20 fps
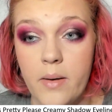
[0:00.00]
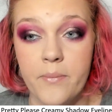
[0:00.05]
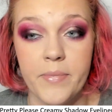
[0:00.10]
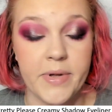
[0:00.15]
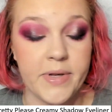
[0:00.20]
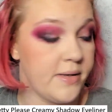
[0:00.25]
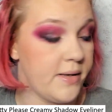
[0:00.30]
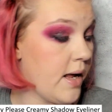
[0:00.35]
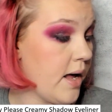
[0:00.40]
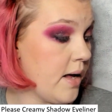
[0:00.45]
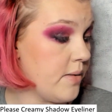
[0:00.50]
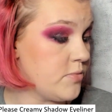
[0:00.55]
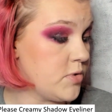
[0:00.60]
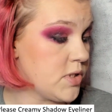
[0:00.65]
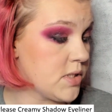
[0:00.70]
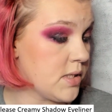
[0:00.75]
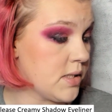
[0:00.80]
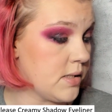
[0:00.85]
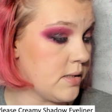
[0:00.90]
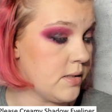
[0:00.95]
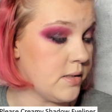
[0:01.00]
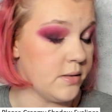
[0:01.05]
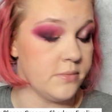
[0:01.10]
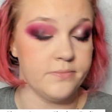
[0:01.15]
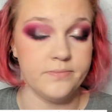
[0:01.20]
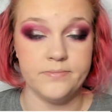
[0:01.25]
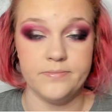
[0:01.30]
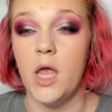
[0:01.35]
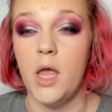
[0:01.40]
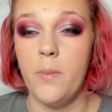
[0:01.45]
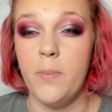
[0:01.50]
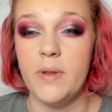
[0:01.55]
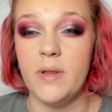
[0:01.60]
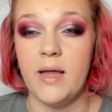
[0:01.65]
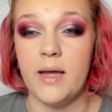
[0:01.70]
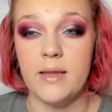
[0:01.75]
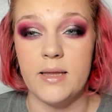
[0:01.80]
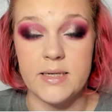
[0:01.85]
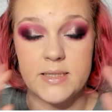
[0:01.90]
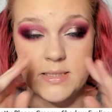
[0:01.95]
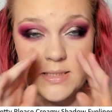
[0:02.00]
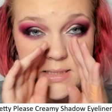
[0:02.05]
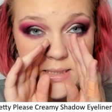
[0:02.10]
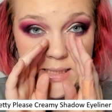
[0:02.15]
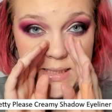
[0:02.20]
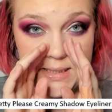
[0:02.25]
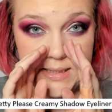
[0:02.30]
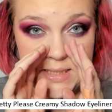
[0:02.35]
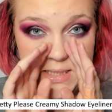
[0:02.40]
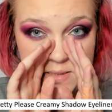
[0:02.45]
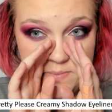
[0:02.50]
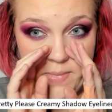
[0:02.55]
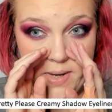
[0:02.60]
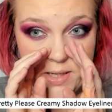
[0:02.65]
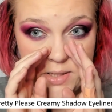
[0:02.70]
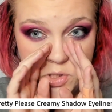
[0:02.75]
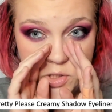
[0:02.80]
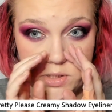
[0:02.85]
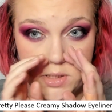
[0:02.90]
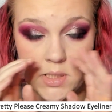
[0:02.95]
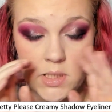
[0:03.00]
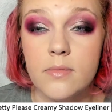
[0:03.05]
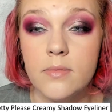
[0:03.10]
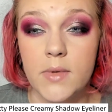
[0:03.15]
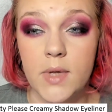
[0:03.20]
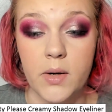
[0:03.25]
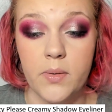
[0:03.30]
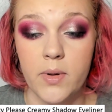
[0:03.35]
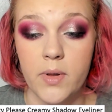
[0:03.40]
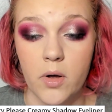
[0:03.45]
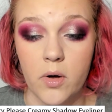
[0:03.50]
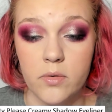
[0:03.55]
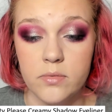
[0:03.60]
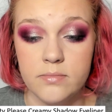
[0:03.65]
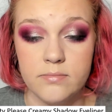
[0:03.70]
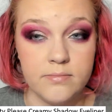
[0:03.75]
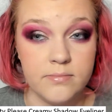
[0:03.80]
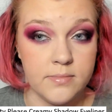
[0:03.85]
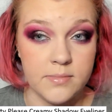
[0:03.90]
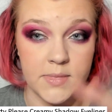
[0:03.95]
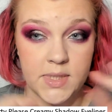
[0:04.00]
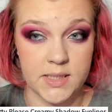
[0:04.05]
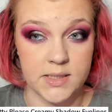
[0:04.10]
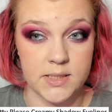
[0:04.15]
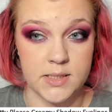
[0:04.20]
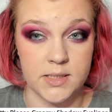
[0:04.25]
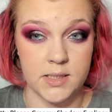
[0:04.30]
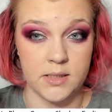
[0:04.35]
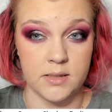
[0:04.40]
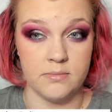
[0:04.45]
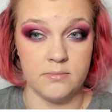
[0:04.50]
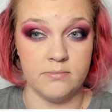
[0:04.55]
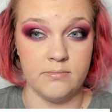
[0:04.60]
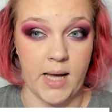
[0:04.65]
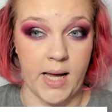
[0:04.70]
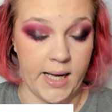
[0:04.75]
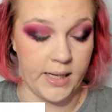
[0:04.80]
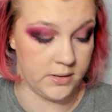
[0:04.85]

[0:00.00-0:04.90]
but I'm just gonna keep it like this, slightly smudged. There we go. That's the eye